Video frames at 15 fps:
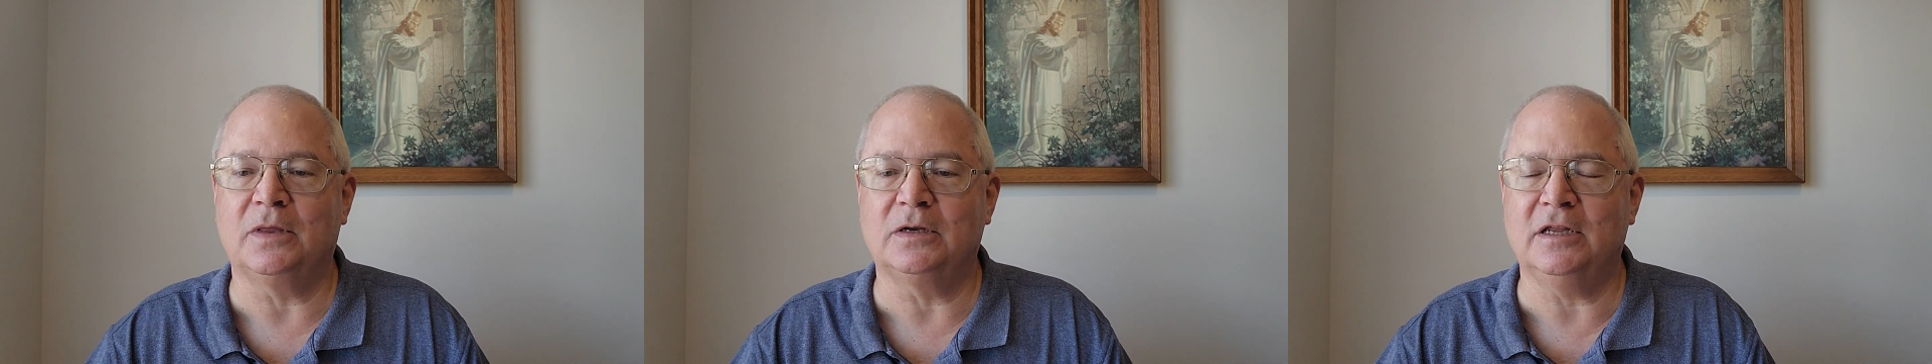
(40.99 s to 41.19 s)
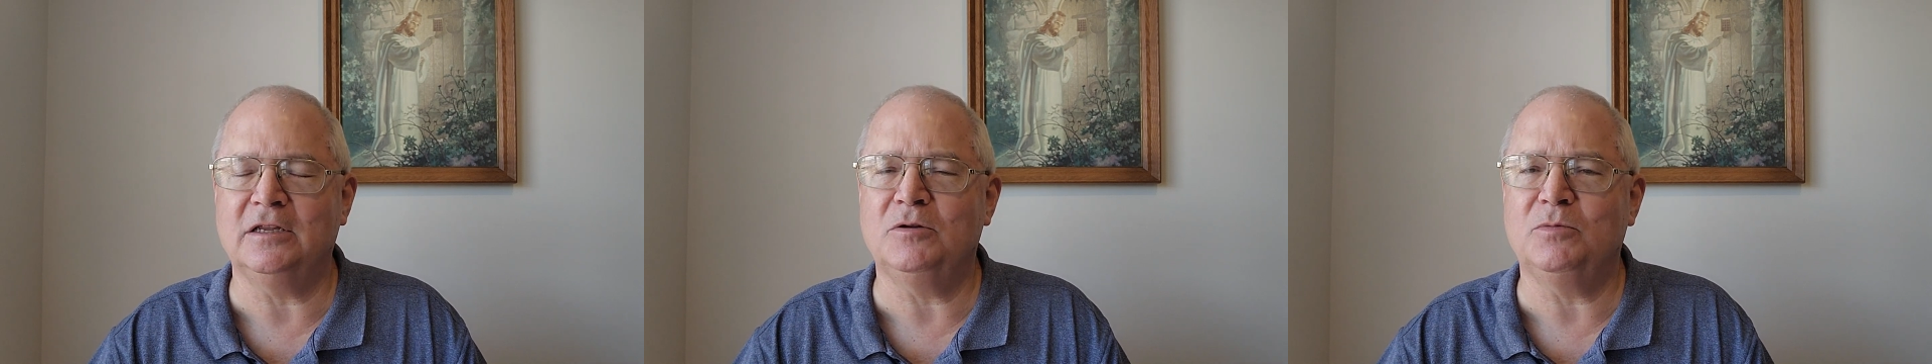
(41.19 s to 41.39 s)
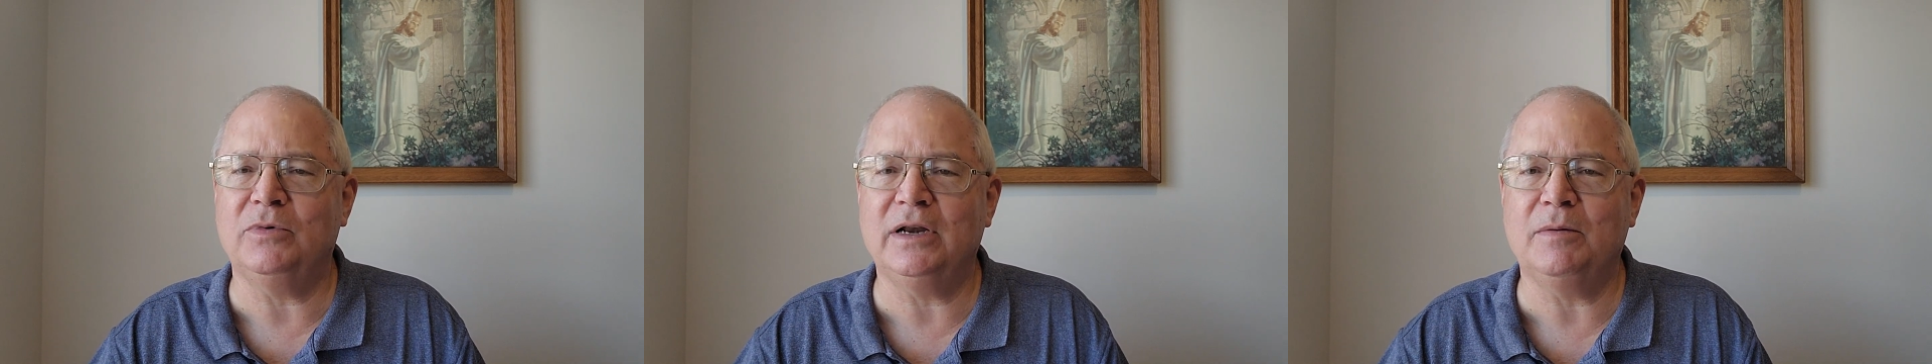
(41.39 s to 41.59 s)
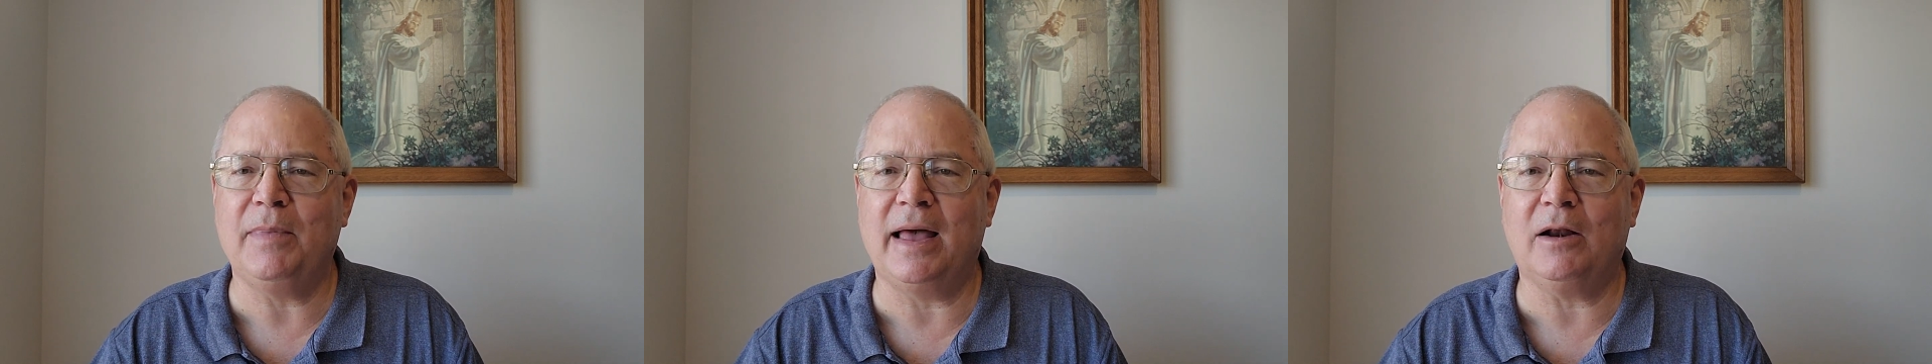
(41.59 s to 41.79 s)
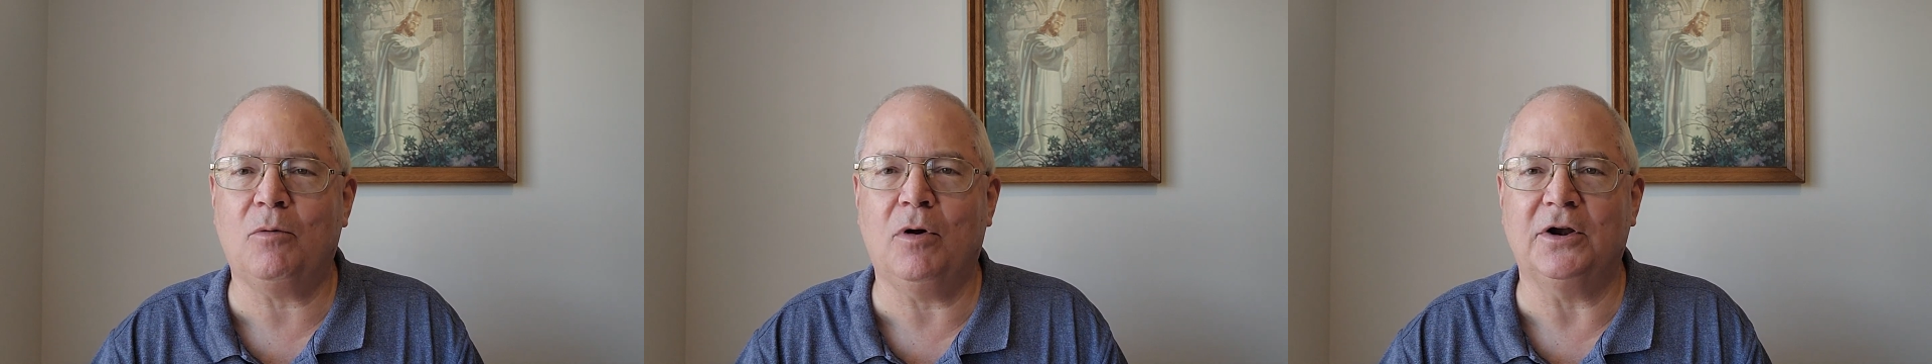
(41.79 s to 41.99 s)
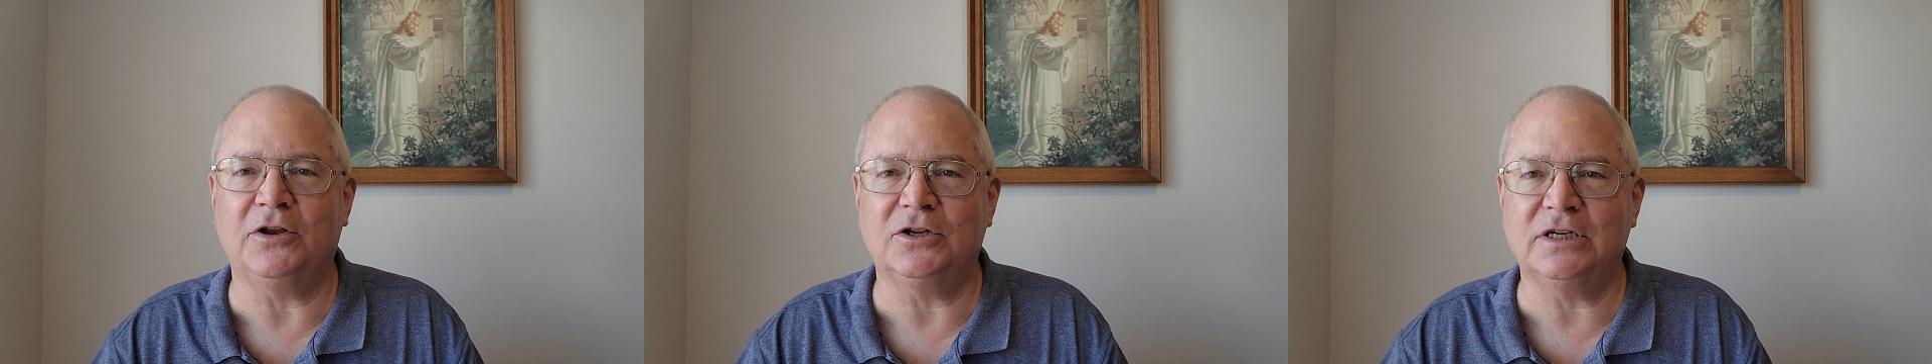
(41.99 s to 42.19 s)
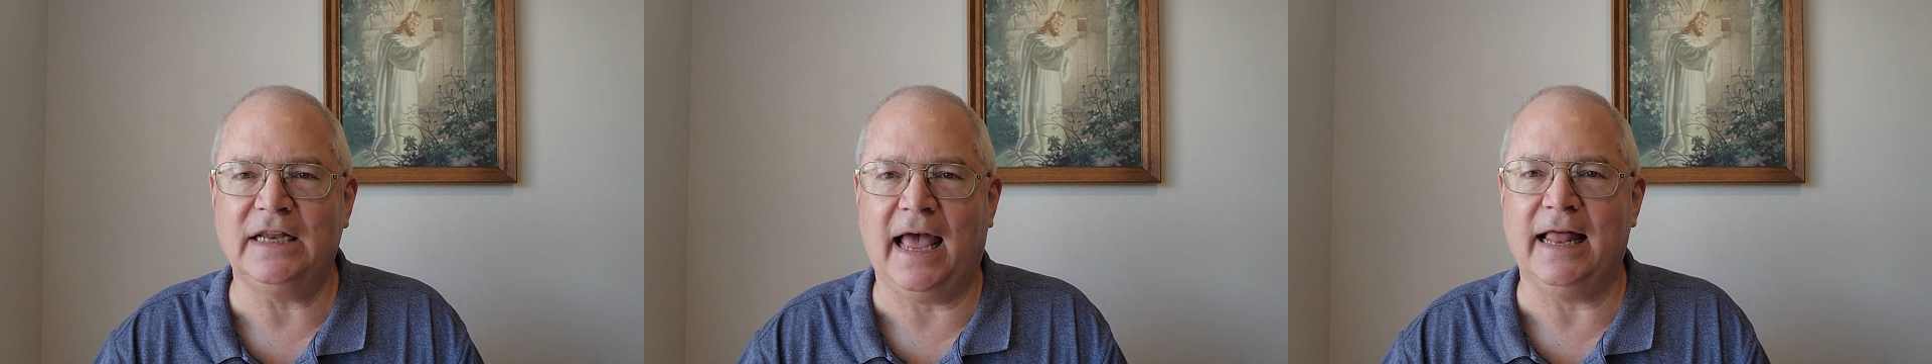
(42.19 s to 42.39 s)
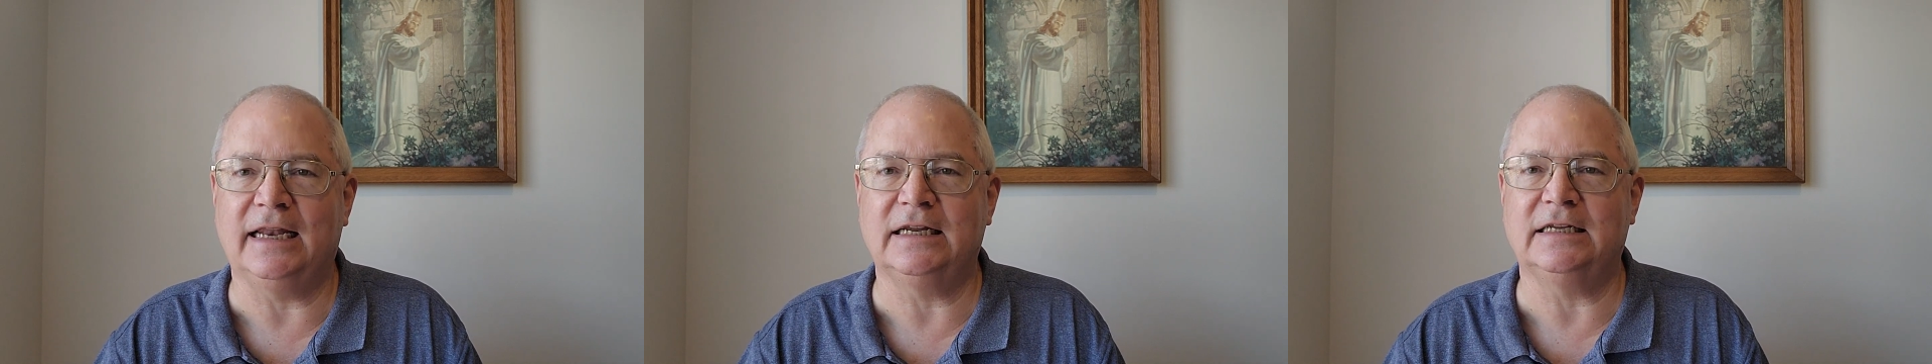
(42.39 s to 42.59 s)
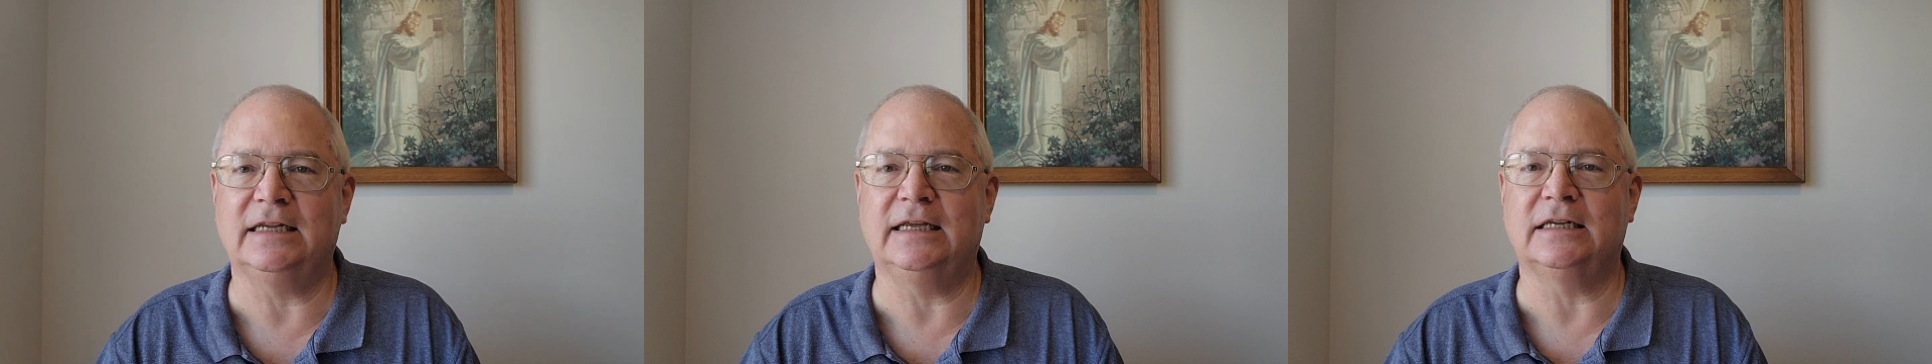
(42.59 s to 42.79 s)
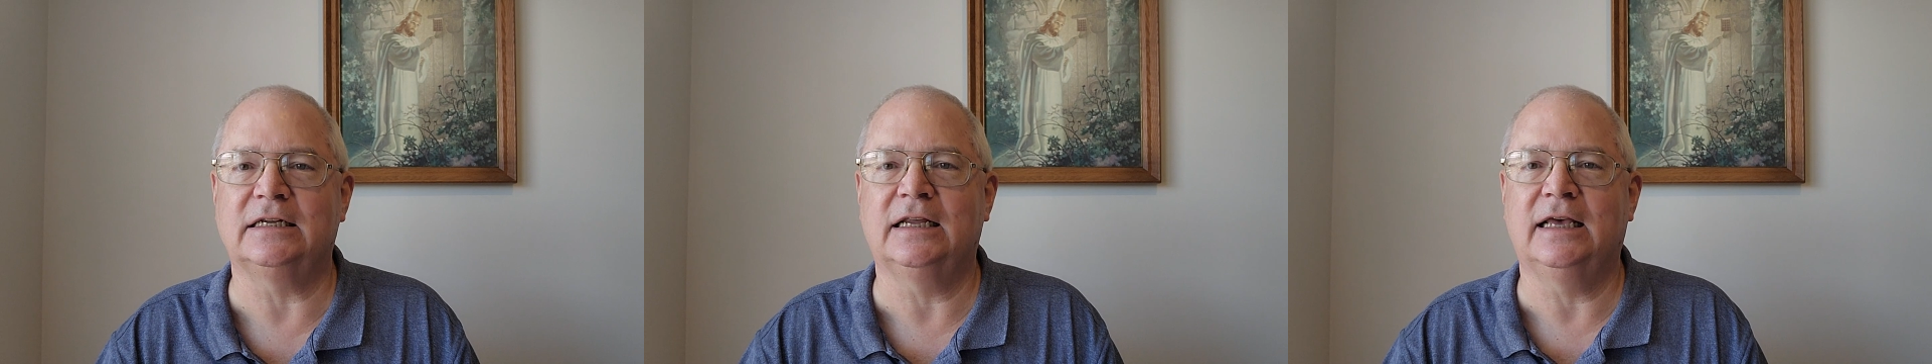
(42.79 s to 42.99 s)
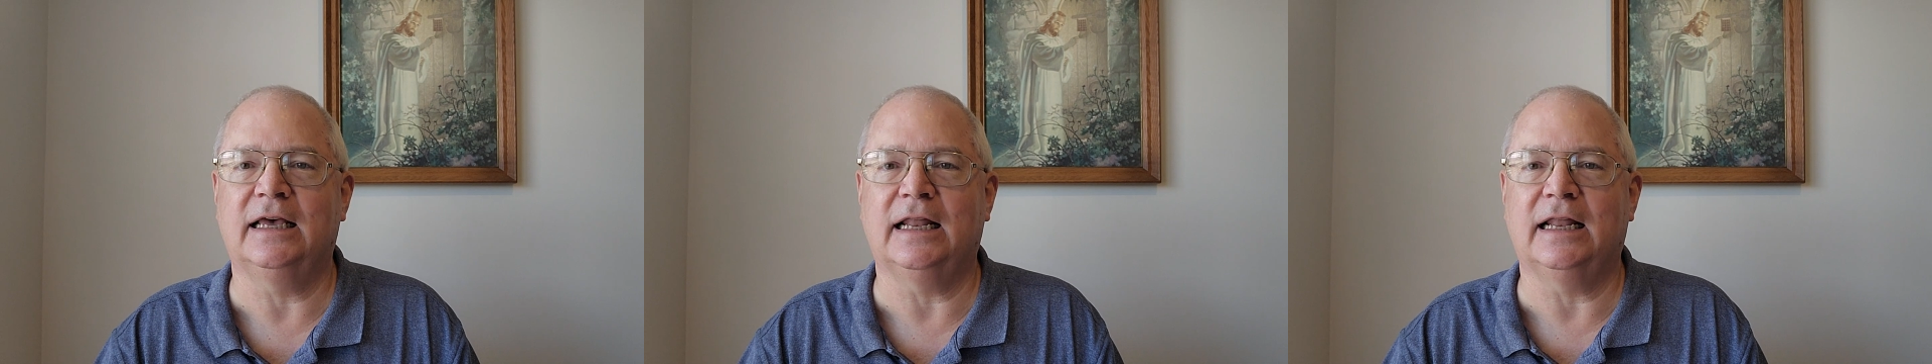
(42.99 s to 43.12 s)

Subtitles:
It doesn't really matter what your status is.